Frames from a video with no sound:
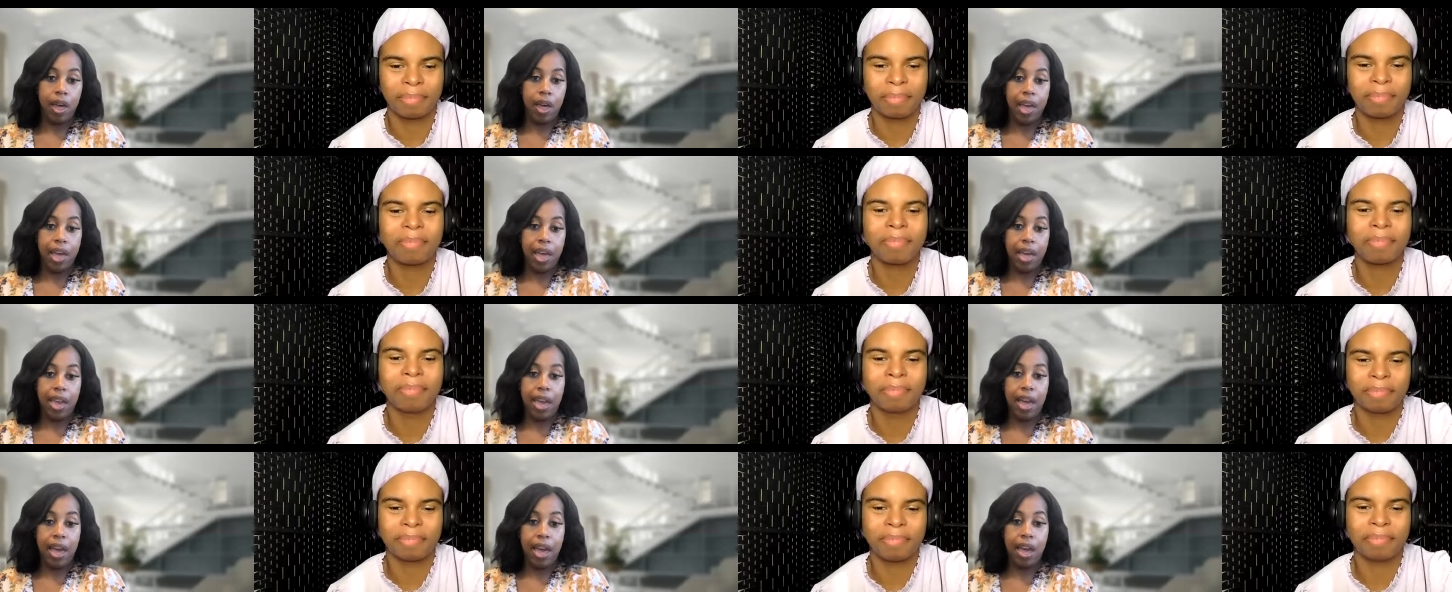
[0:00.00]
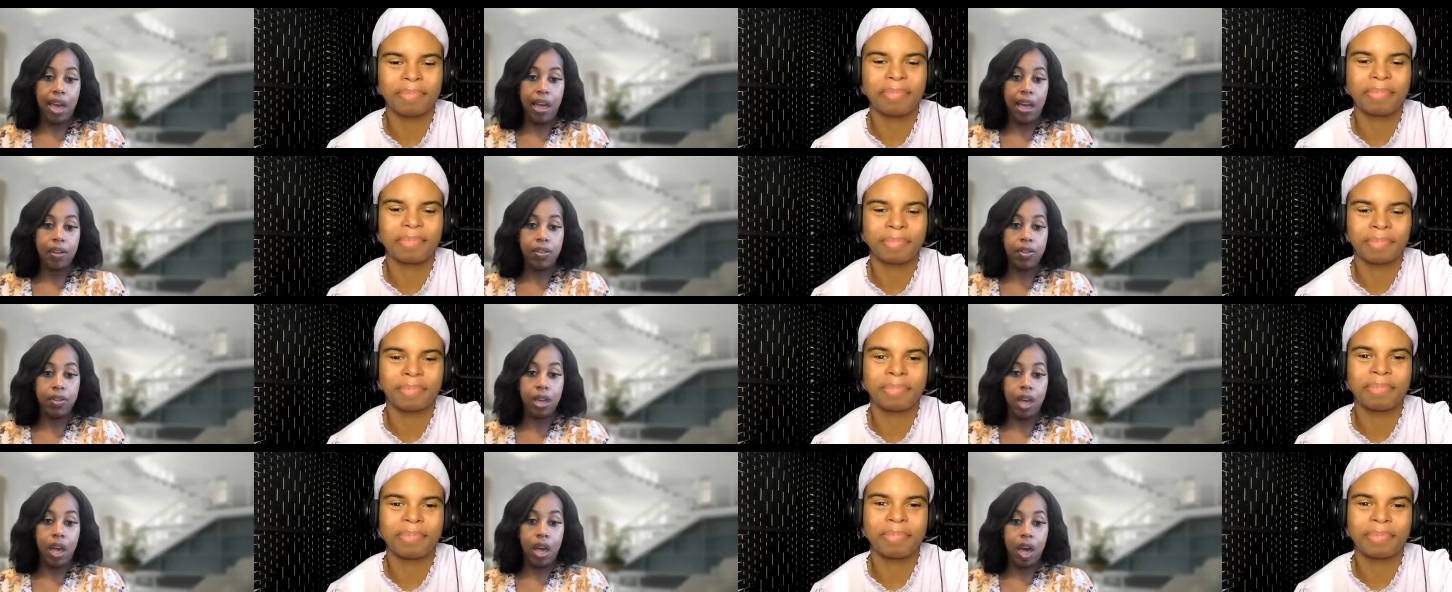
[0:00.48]

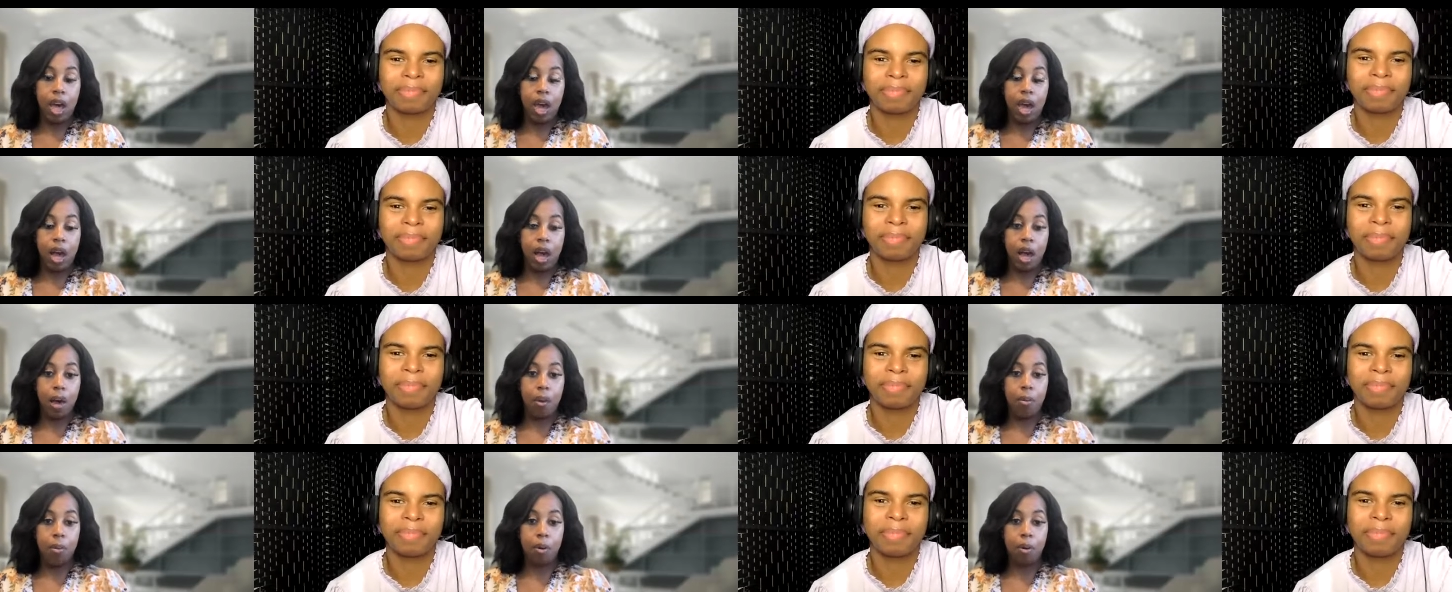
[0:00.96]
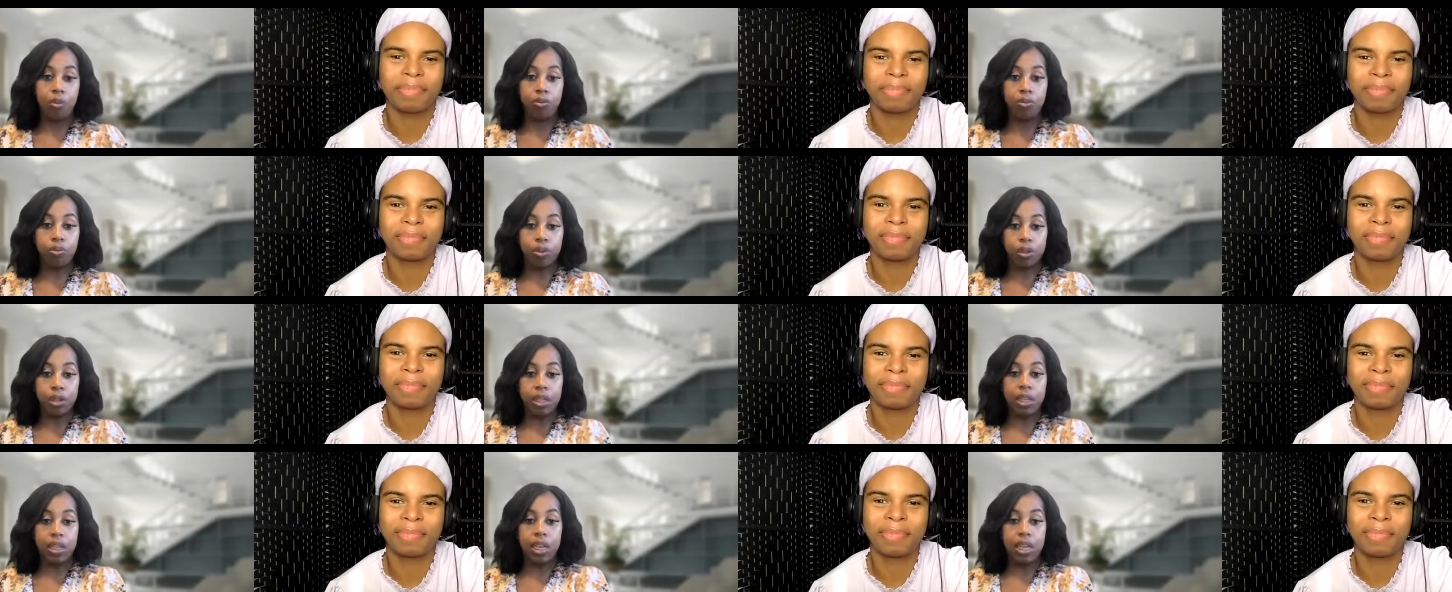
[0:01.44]
Speaker 1: and um,
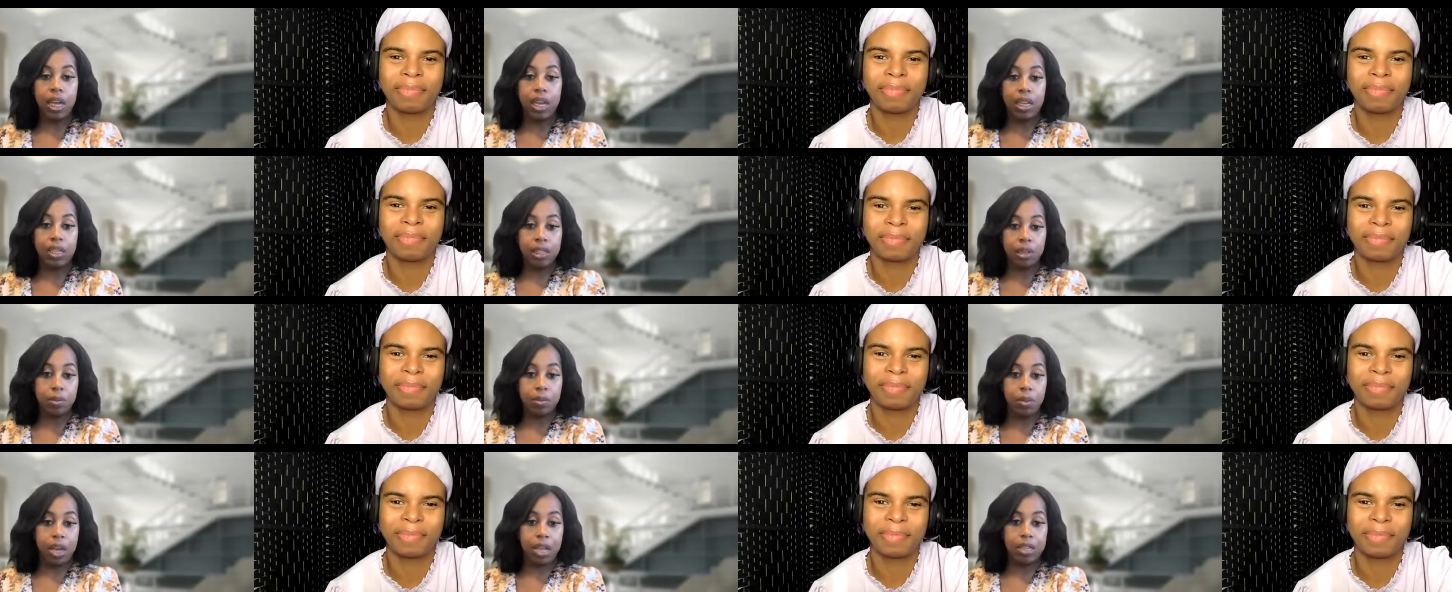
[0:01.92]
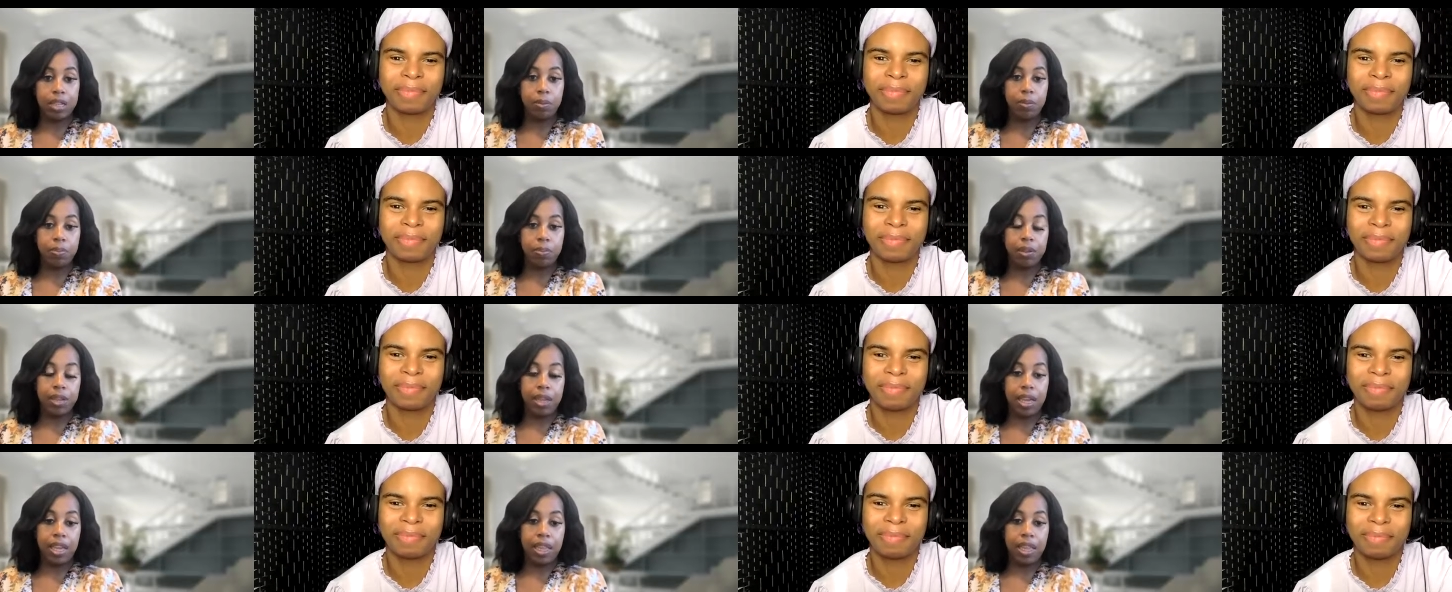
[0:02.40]
really customize a
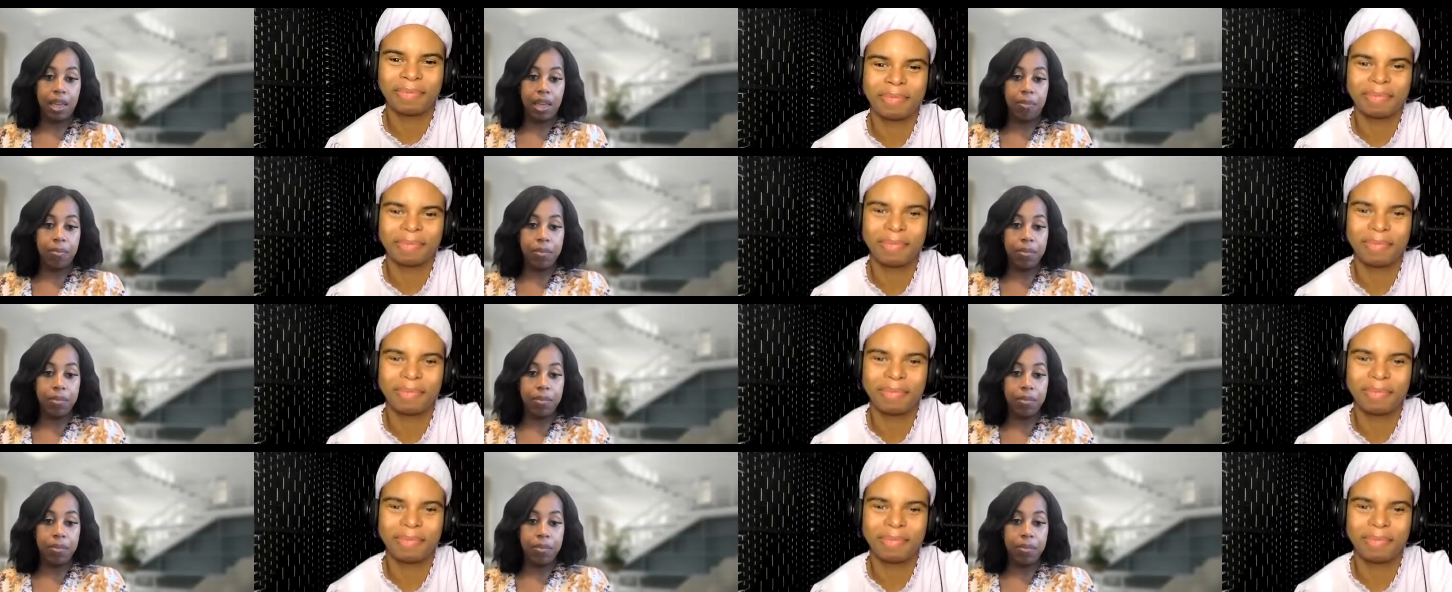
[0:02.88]
plan that